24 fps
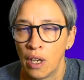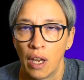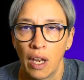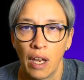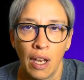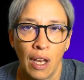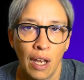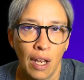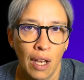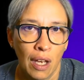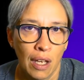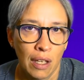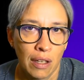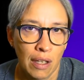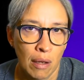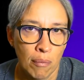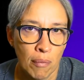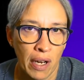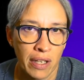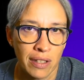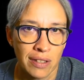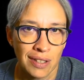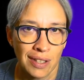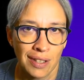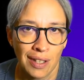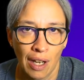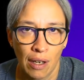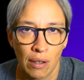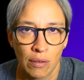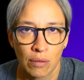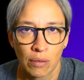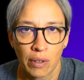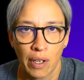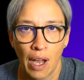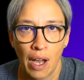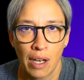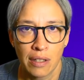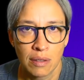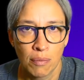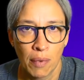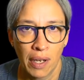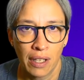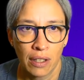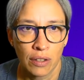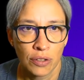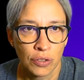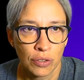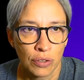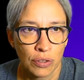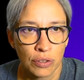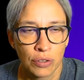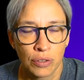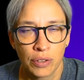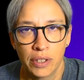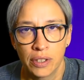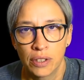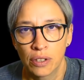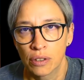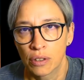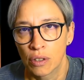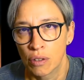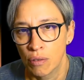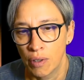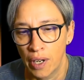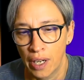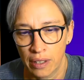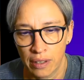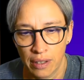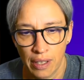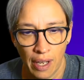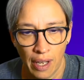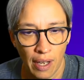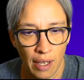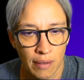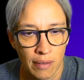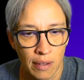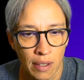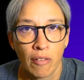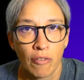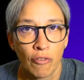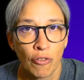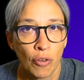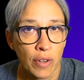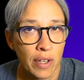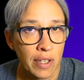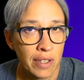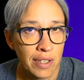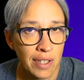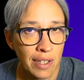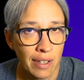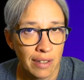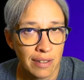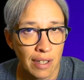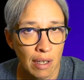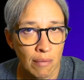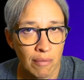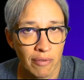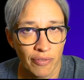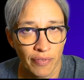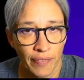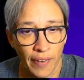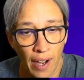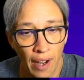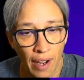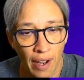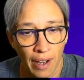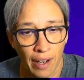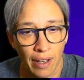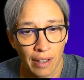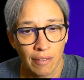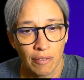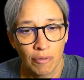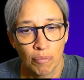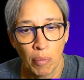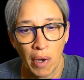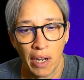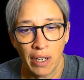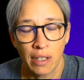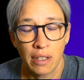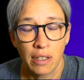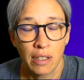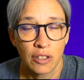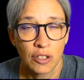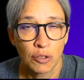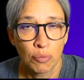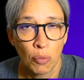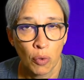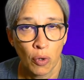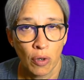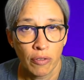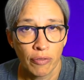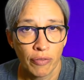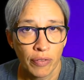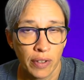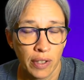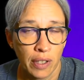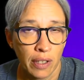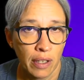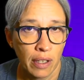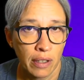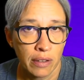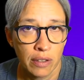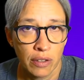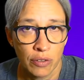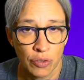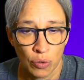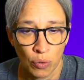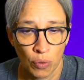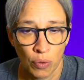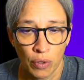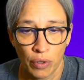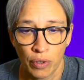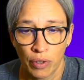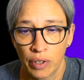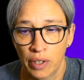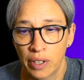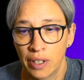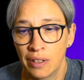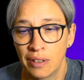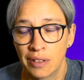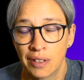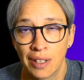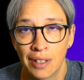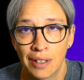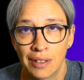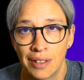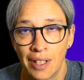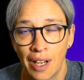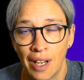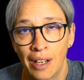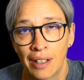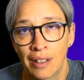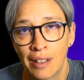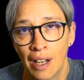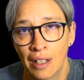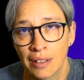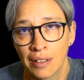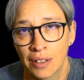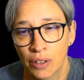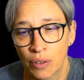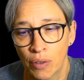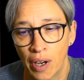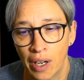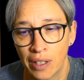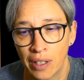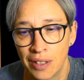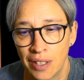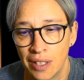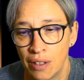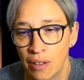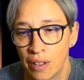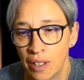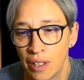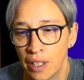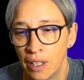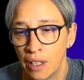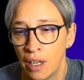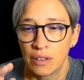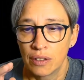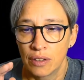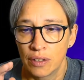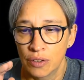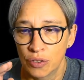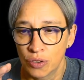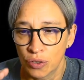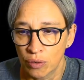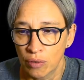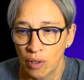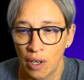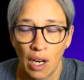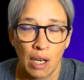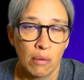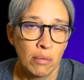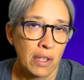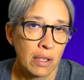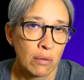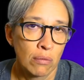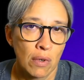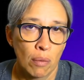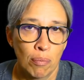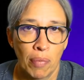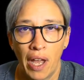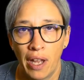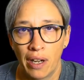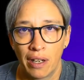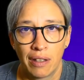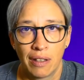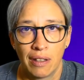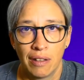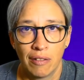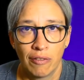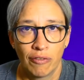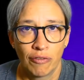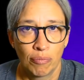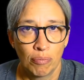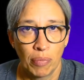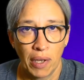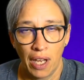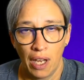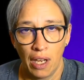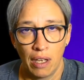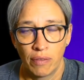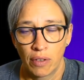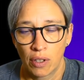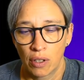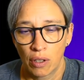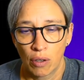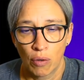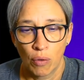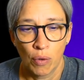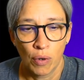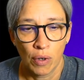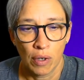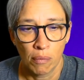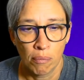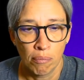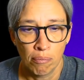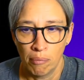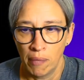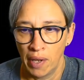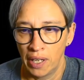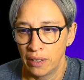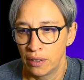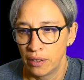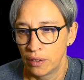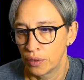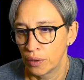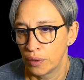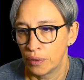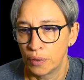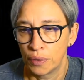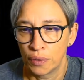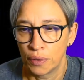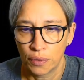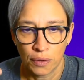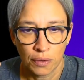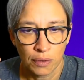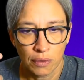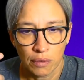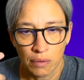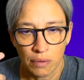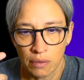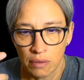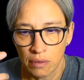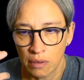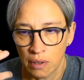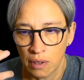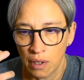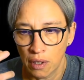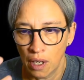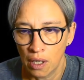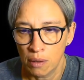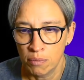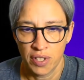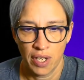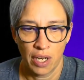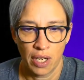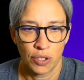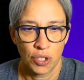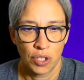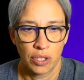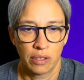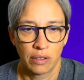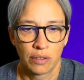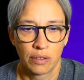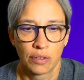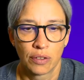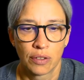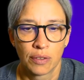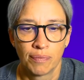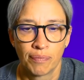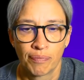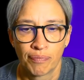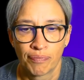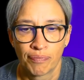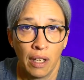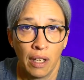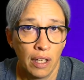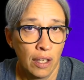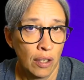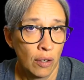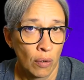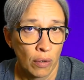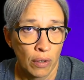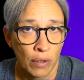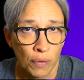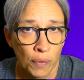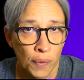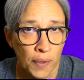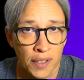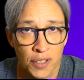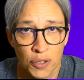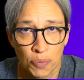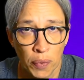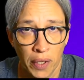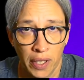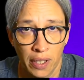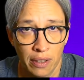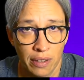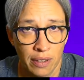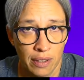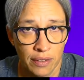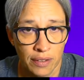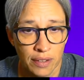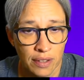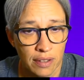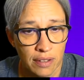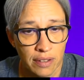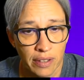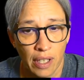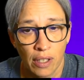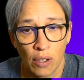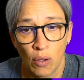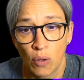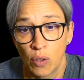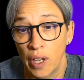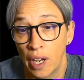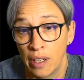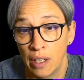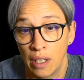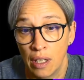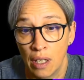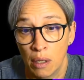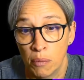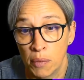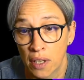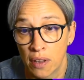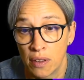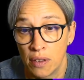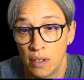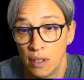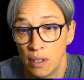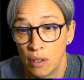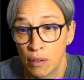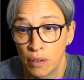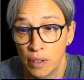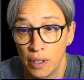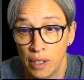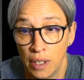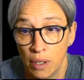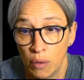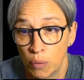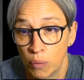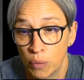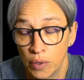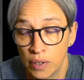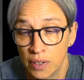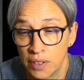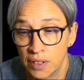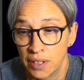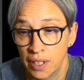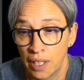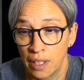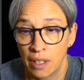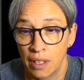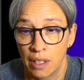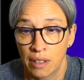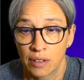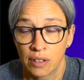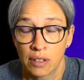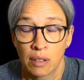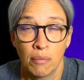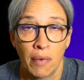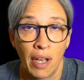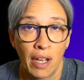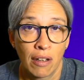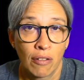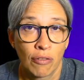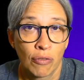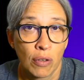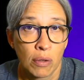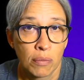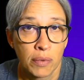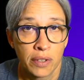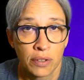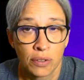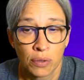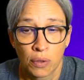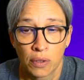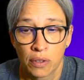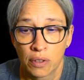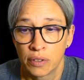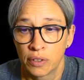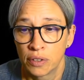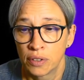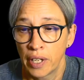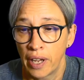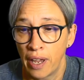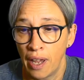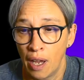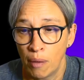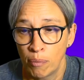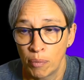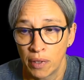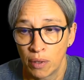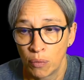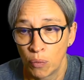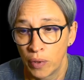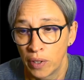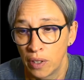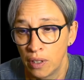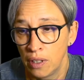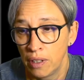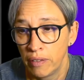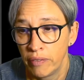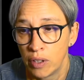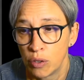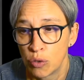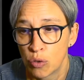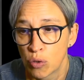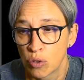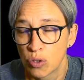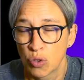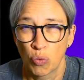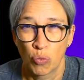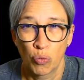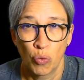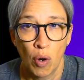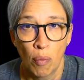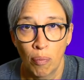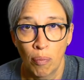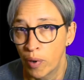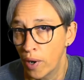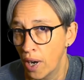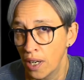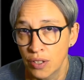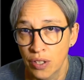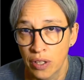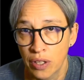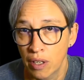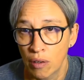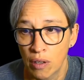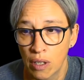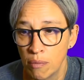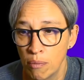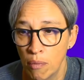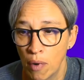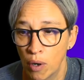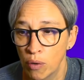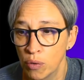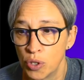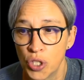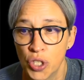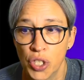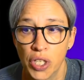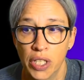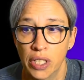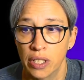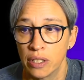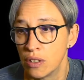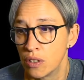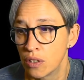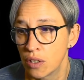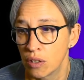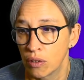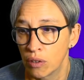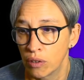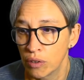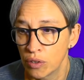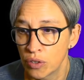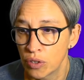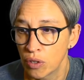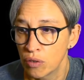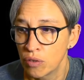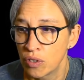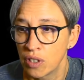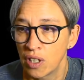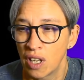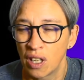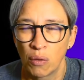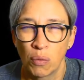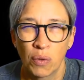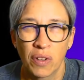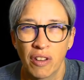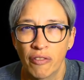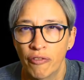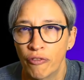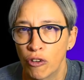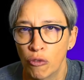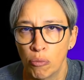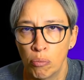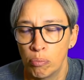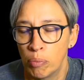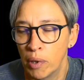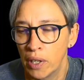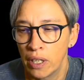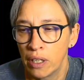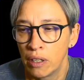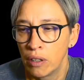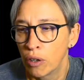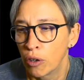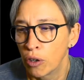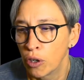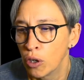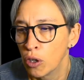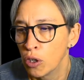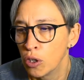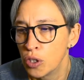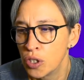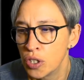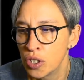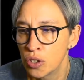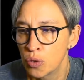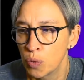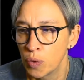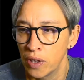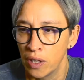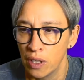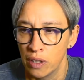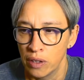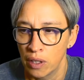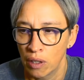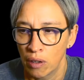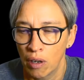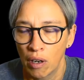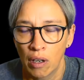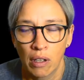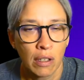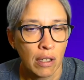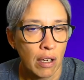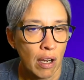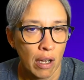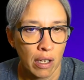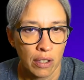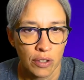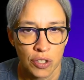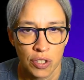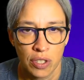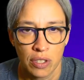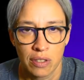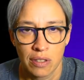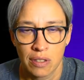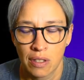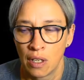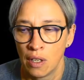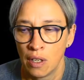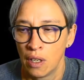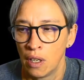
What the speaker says: and they might seek out cosmetic surgery to correct that. For the DSM-5, body dysmorphia disorder is a diagnostic criterion describing repetitive behavior or mental obsessions. In order to explain this, the psychodynamic theory would say that somatoform disorders happen when individuals repress their emotions and are associated with the forbidden urges within their unconscious,